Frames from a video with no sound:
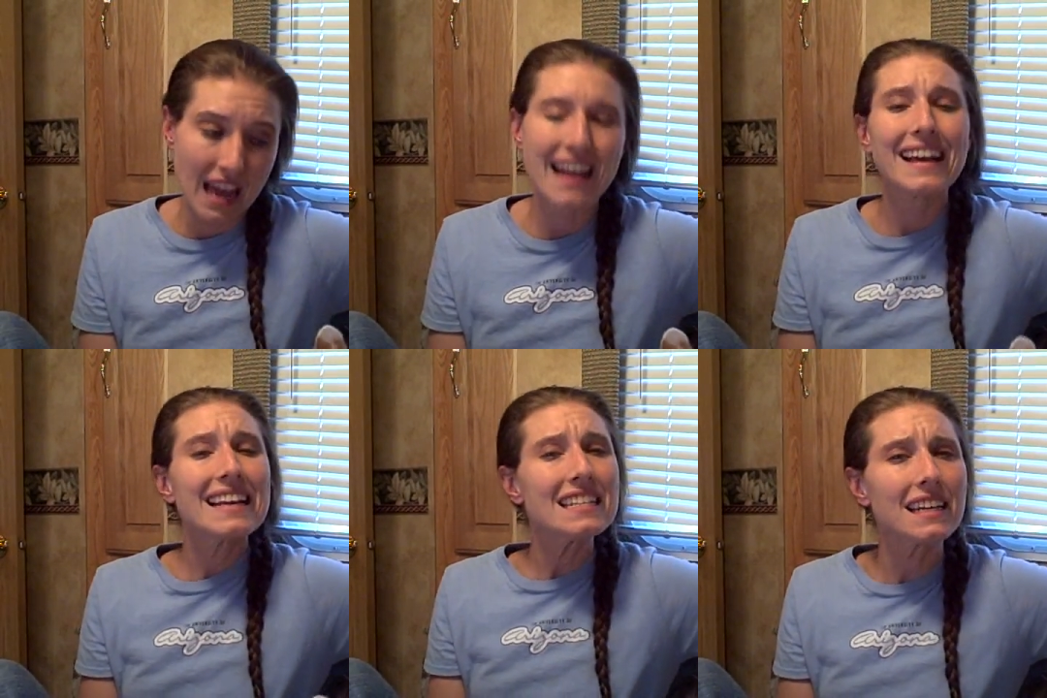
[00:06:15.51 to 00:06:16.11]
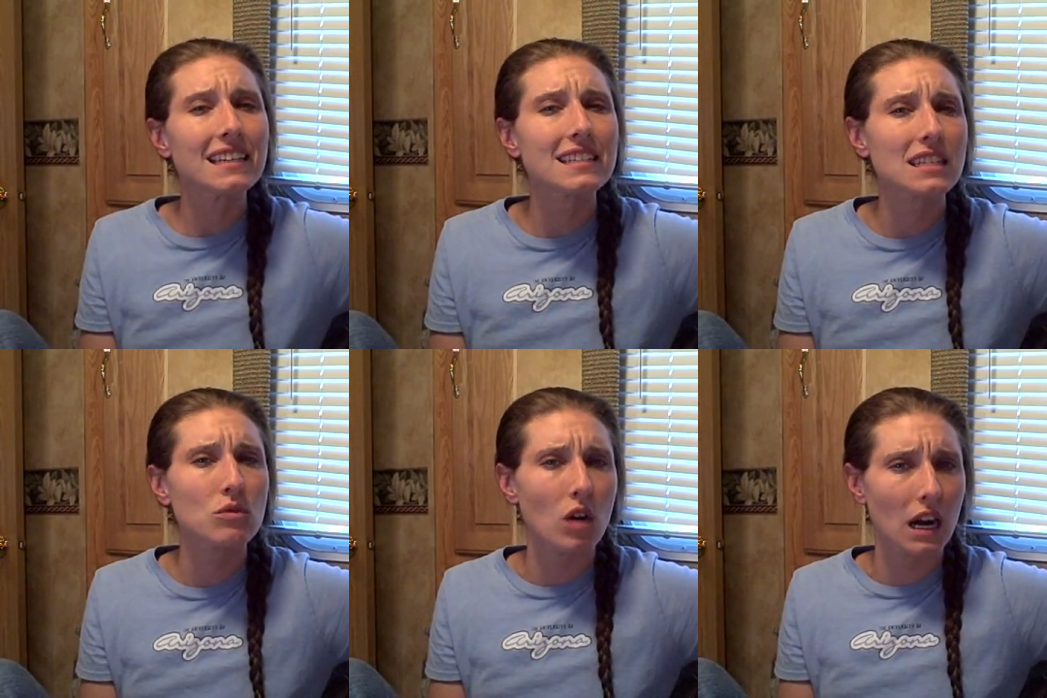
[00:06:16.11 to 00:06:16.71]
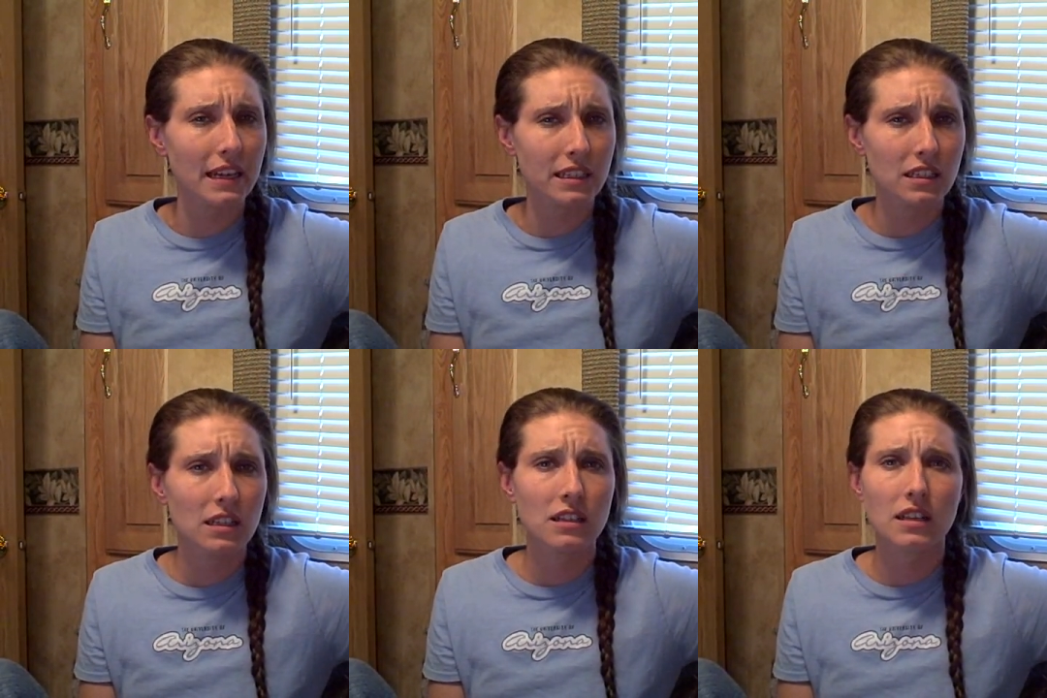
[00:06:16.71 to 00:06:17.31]
And I guess I can see why.
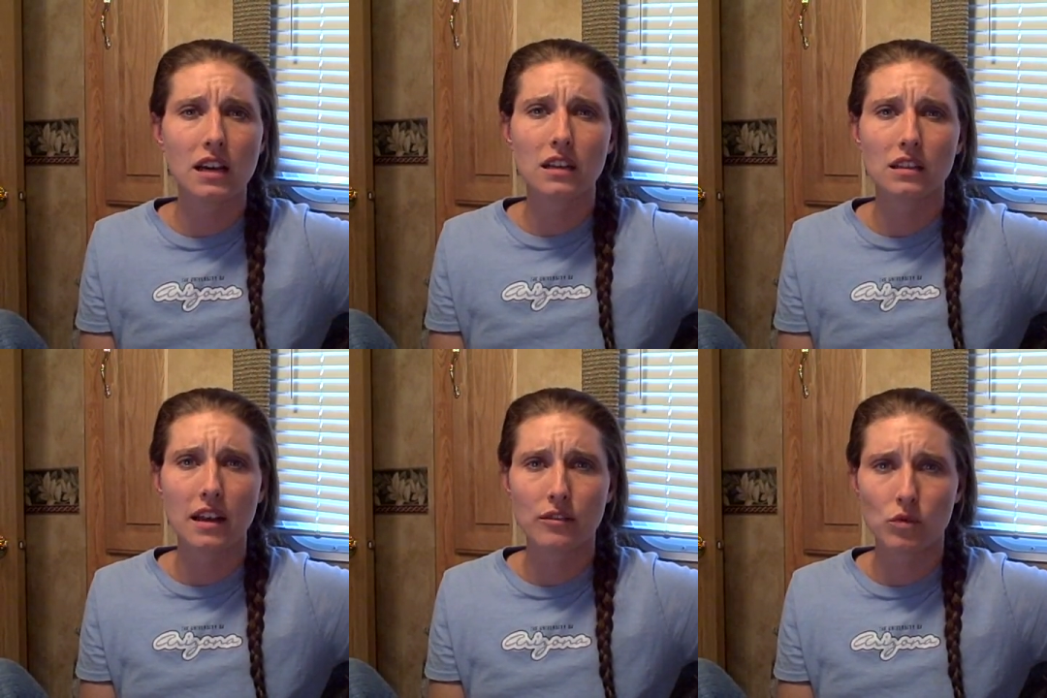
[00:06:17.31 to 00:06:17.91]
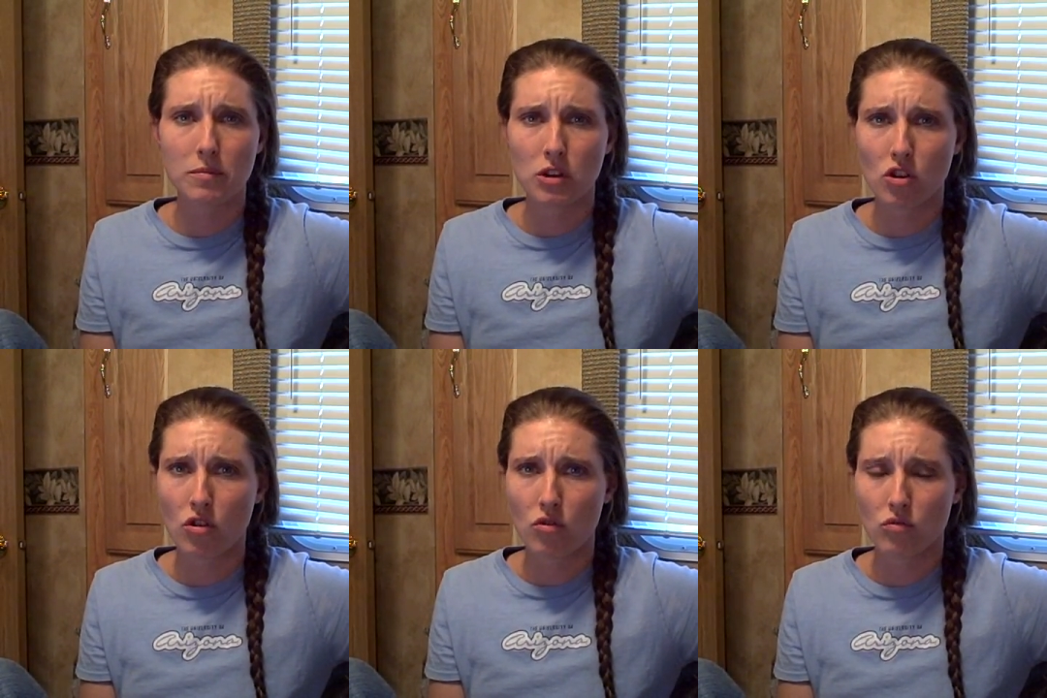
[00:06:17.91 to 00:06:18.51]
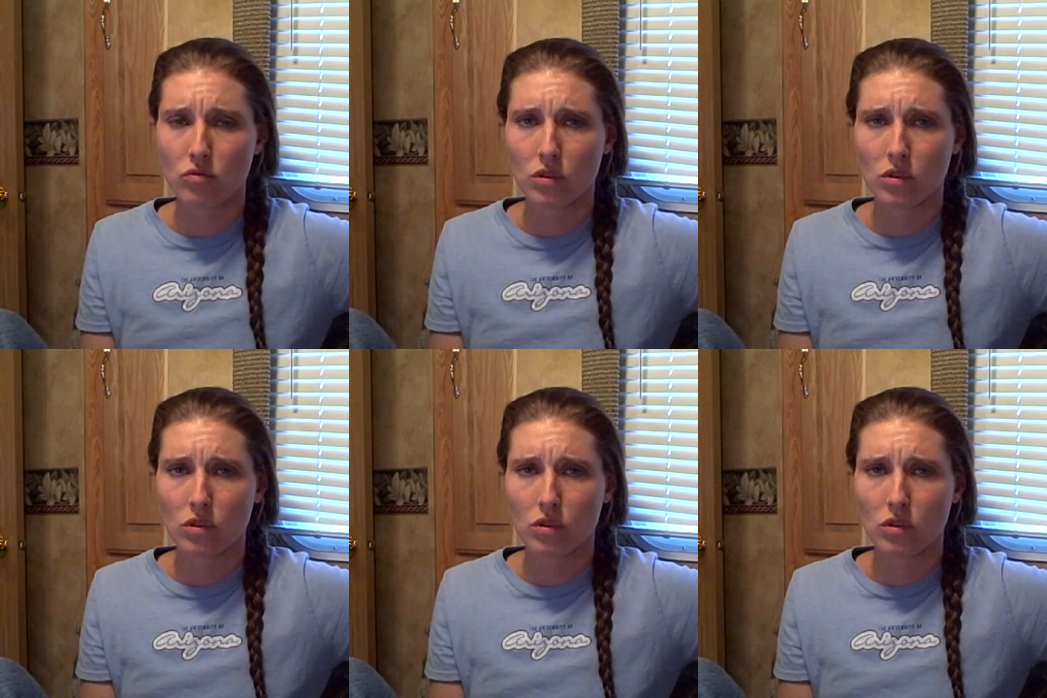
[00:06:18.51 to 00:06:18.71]
Not a lot of women know,